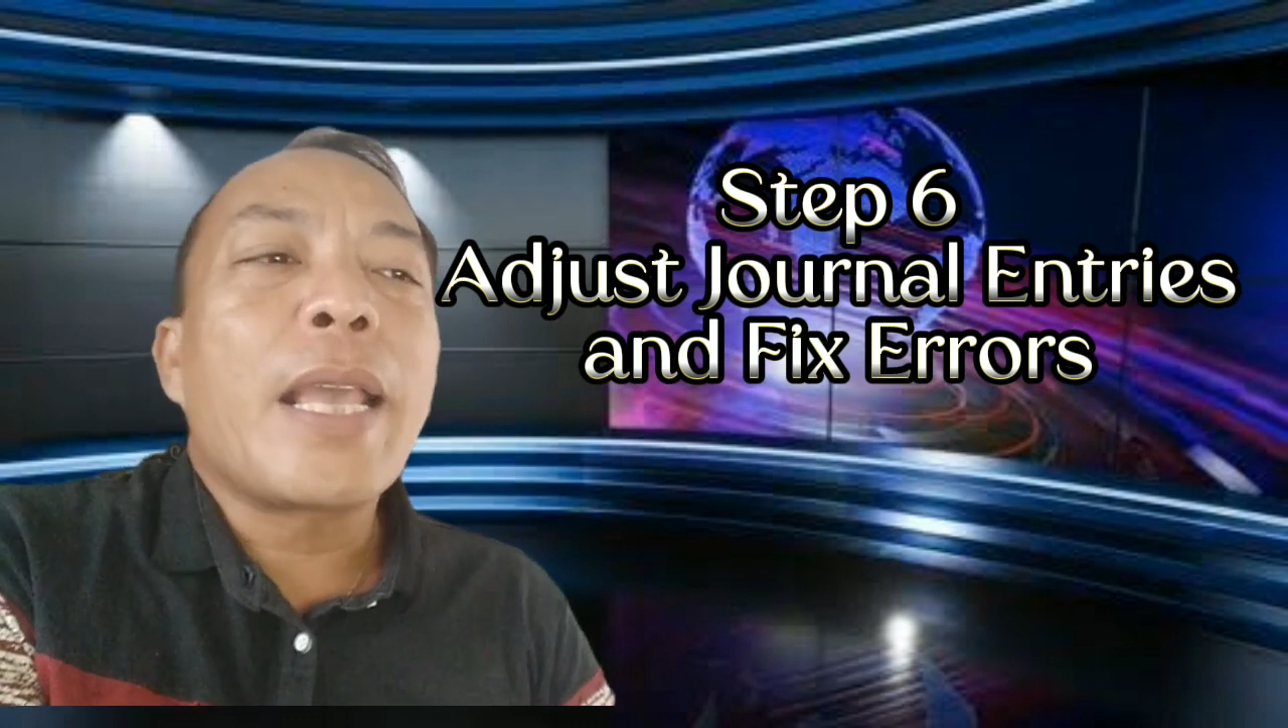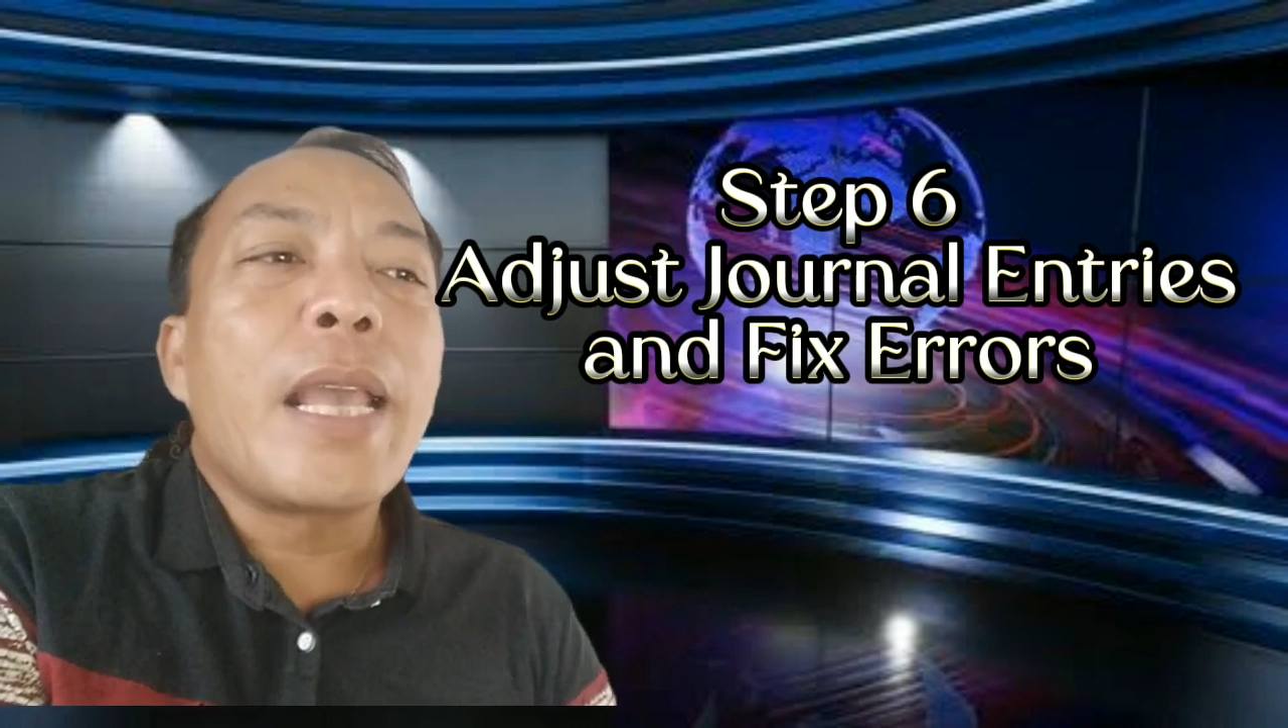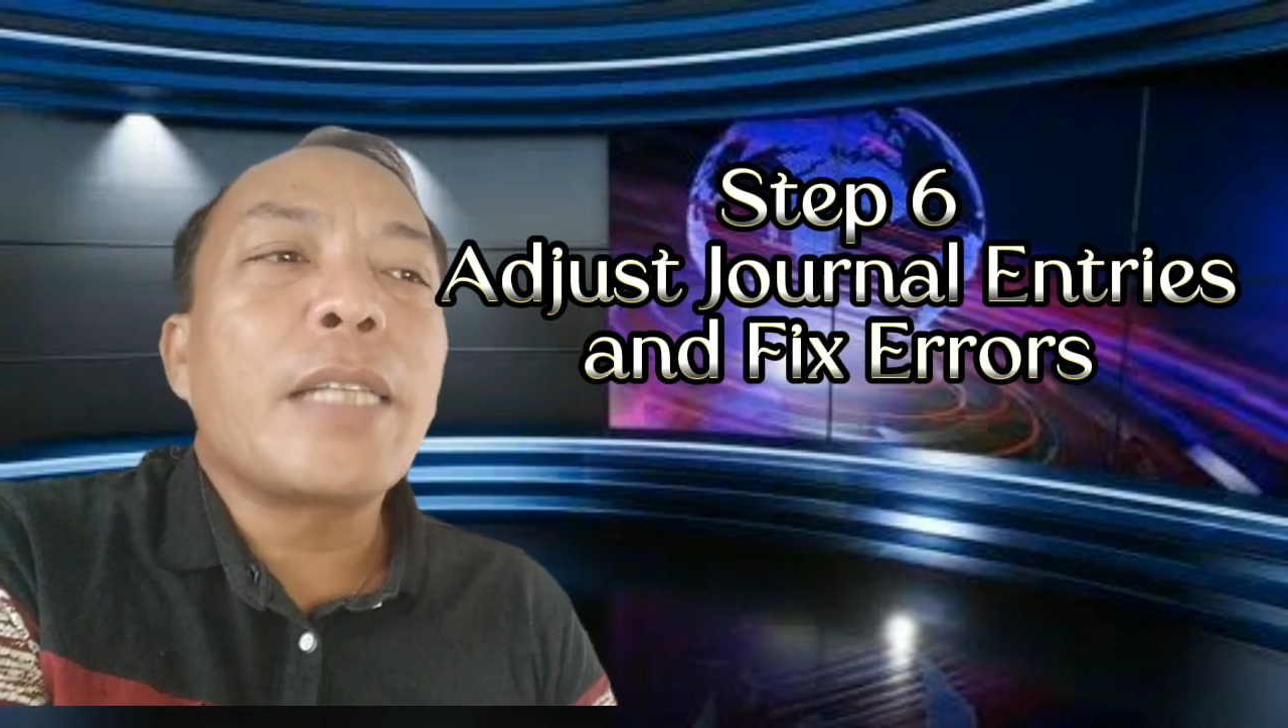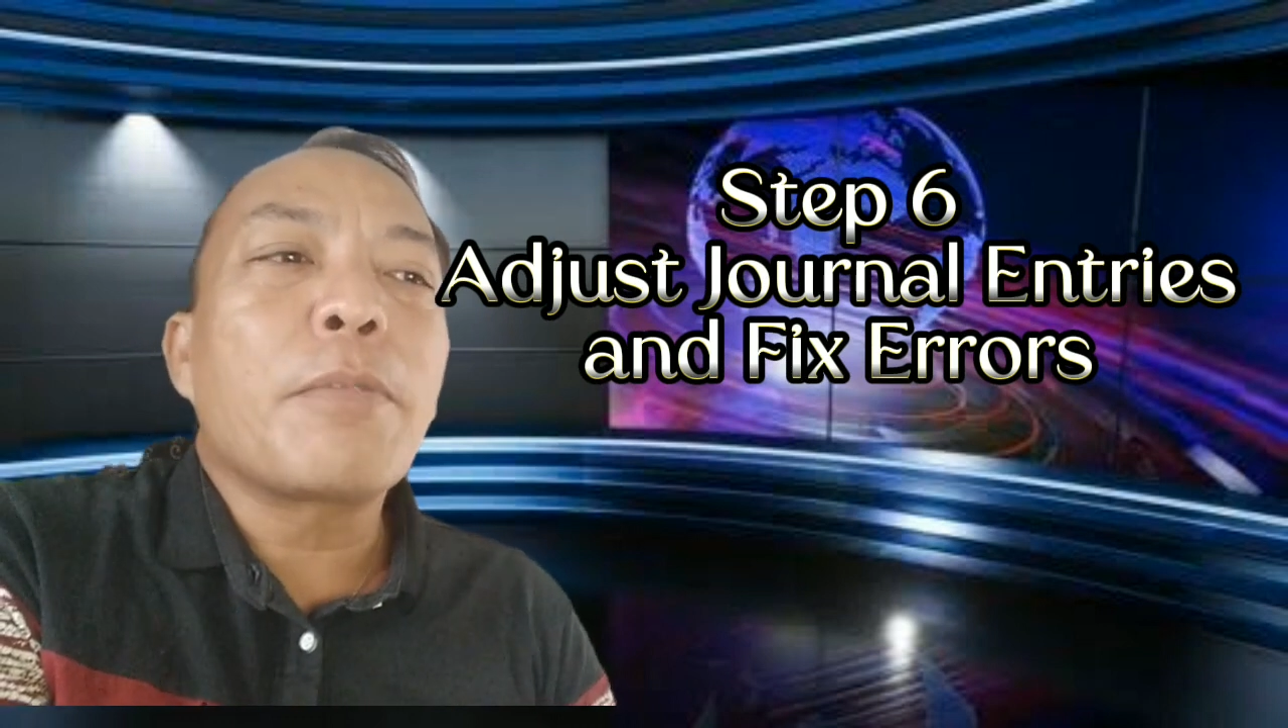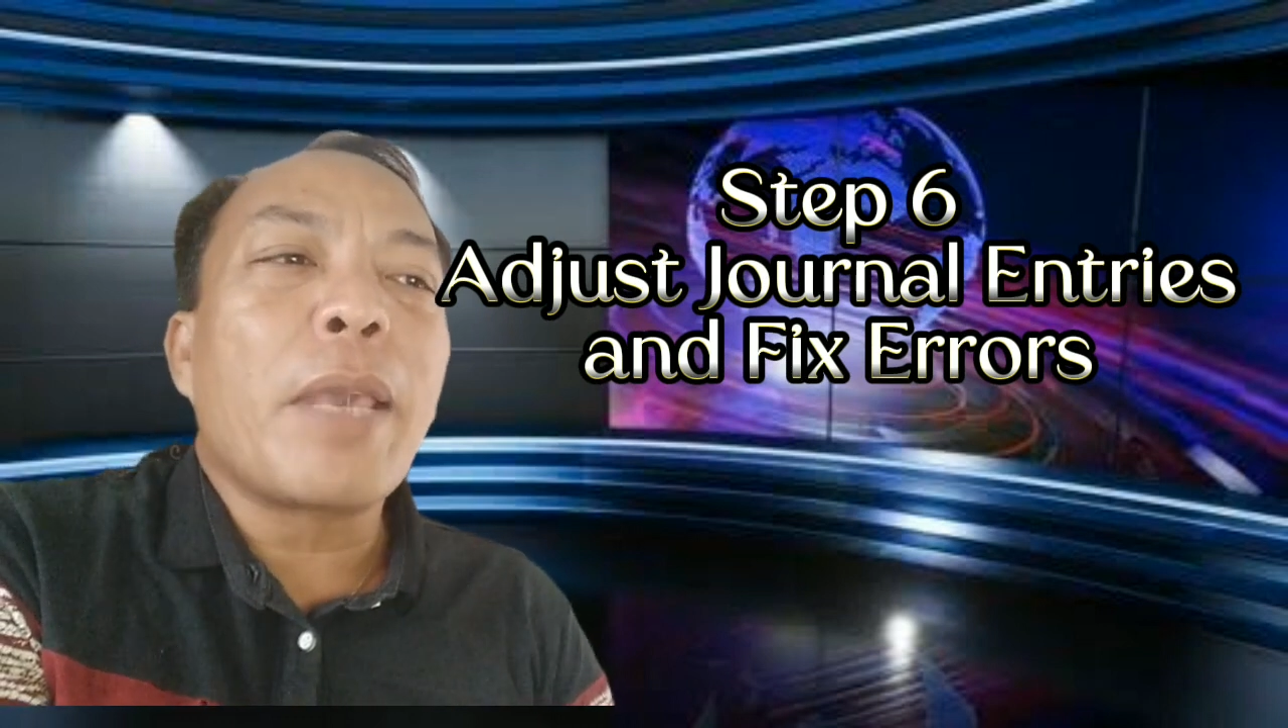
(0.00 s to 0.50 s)

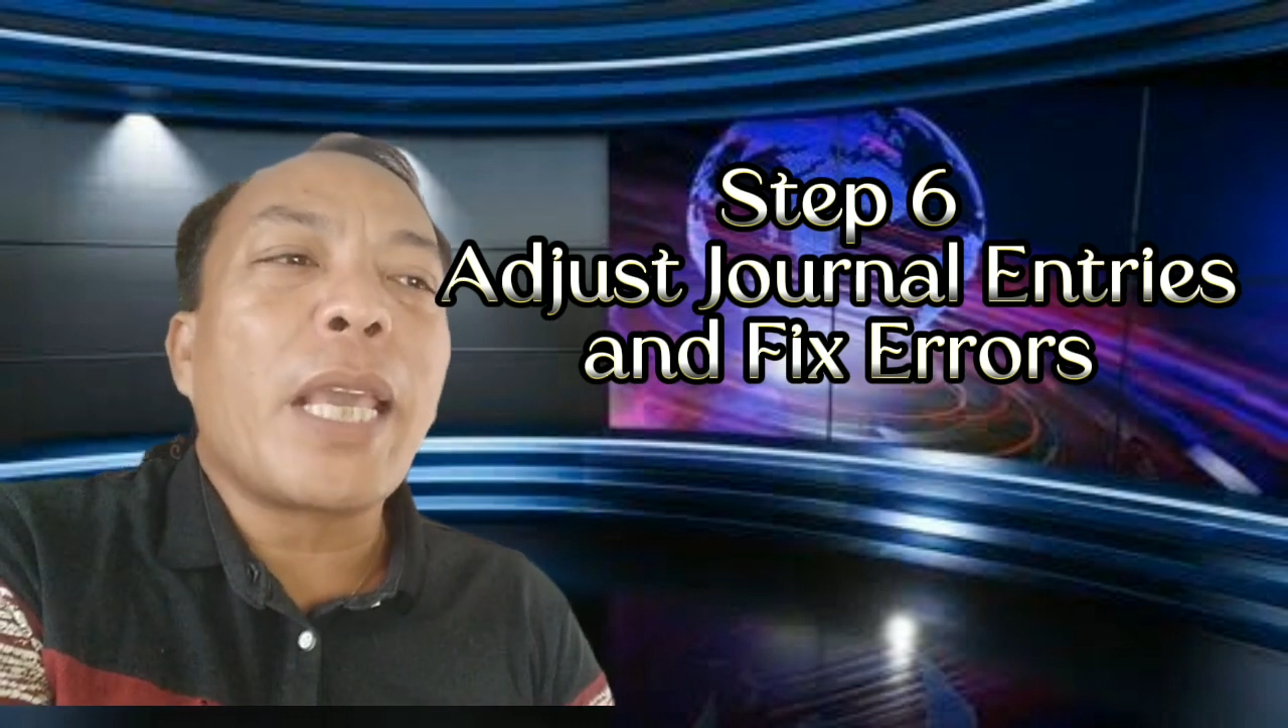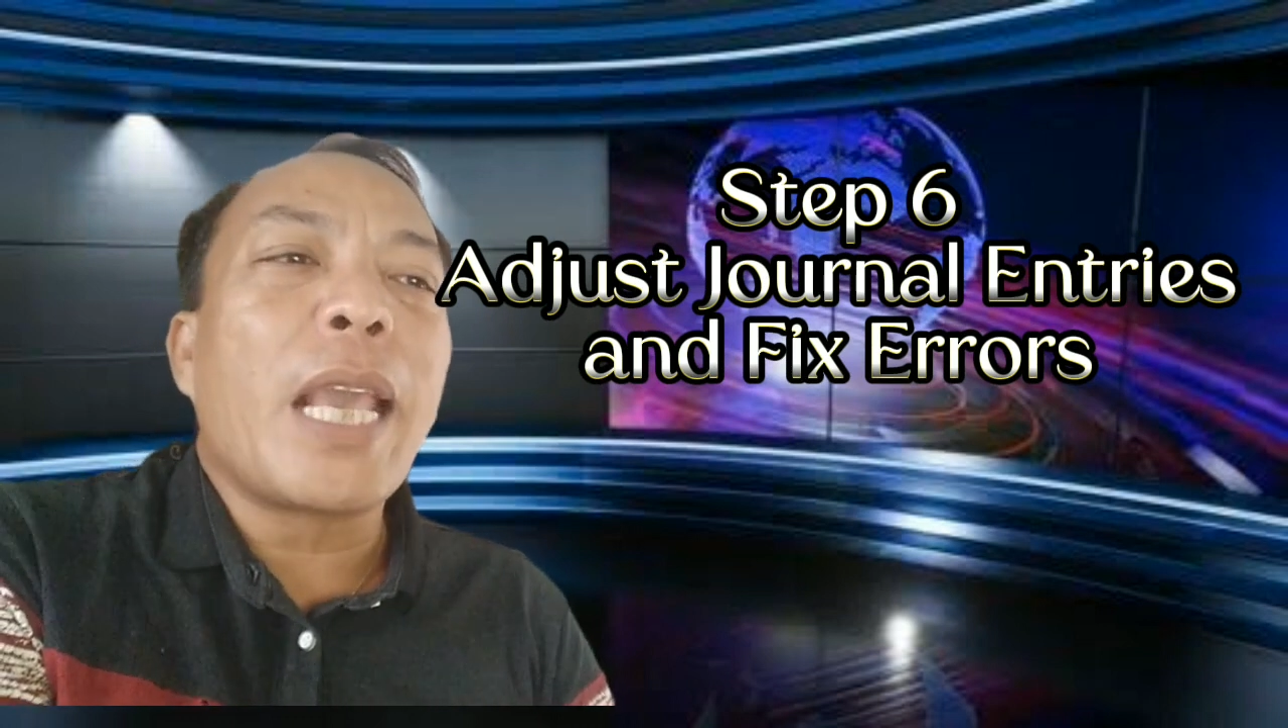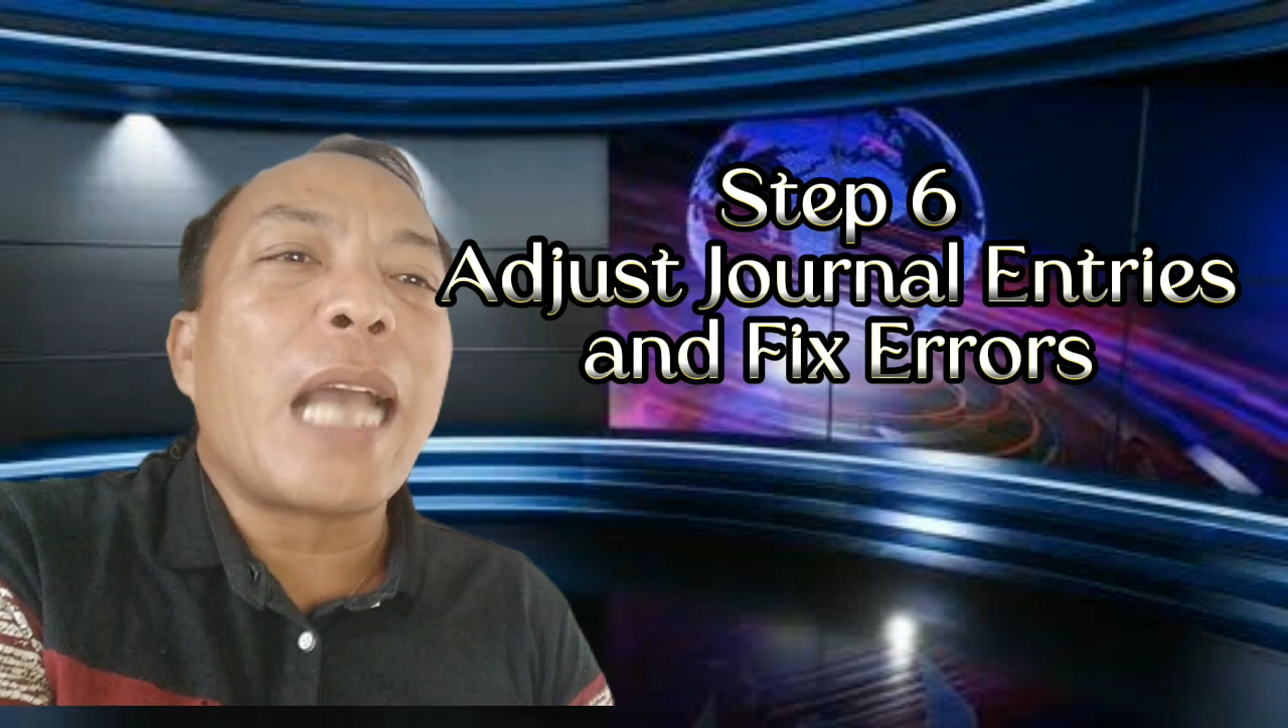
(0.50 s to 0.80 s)
is making